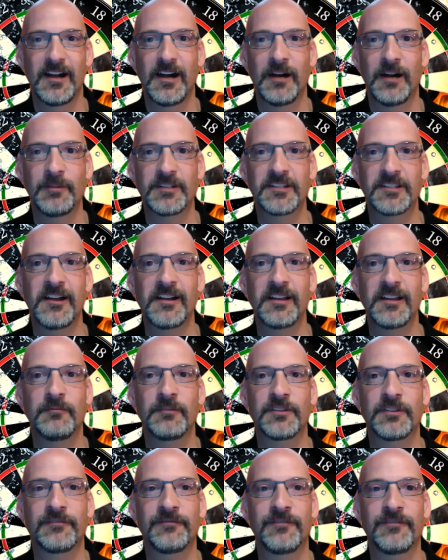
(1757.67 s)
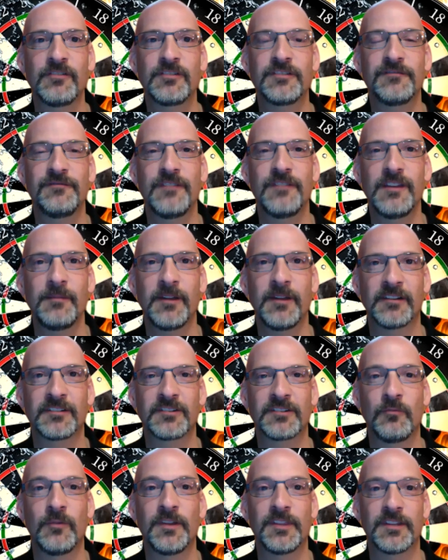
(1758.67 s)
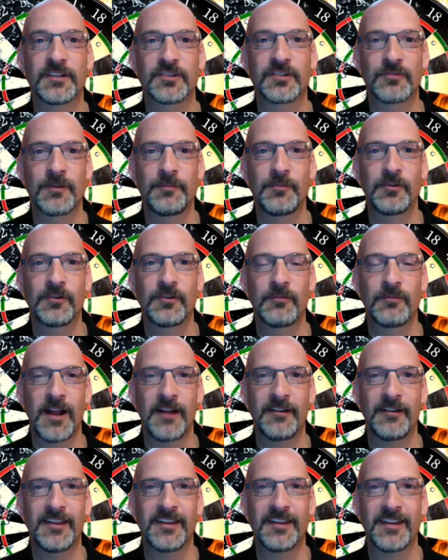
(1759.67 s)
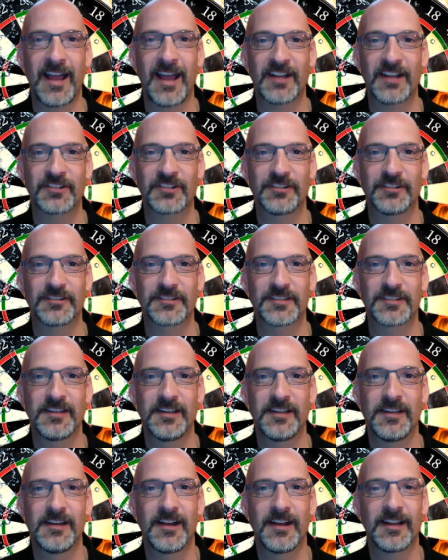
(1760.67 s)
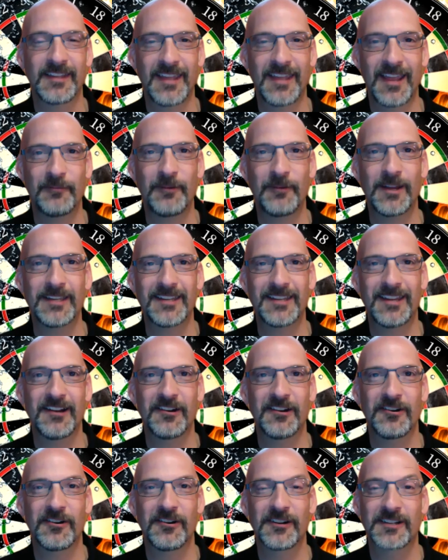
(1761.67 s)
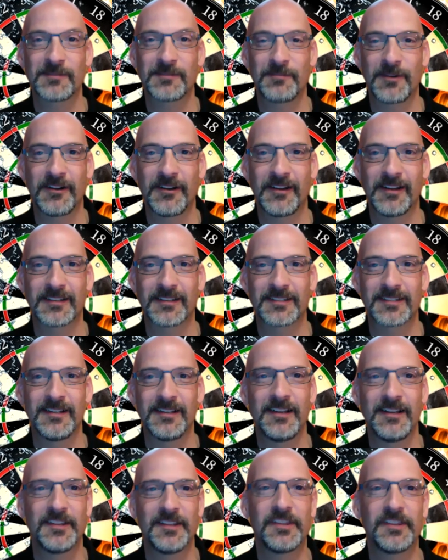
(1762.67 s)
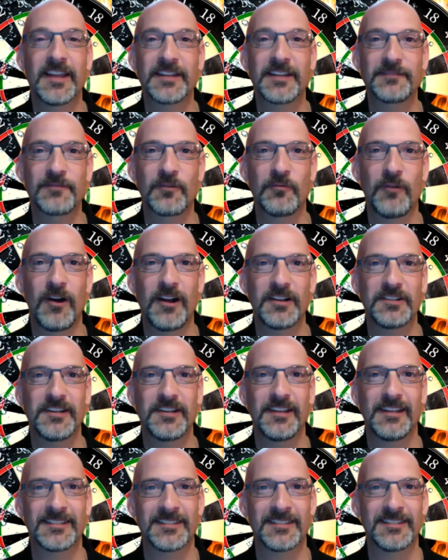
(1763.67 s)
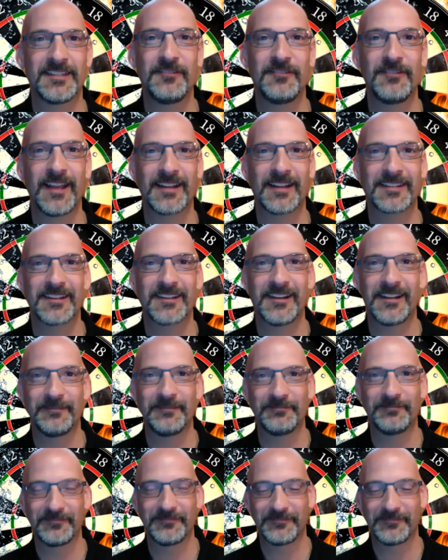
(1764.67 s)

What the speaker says: I'll be talking with the first female to win the Triple Crown at Nationals. I can't wait to hear her experience. Thanks for watching and see you next time.